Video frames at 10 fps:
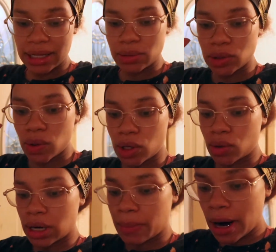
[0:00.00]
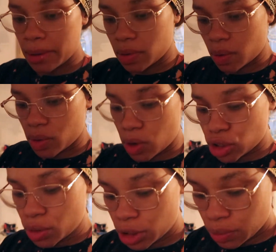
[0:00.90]
that's what's going on. I probably won't record
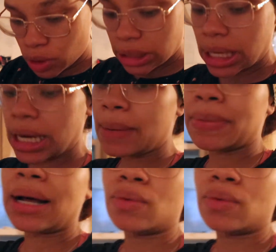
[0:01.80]
too much more tonight, but I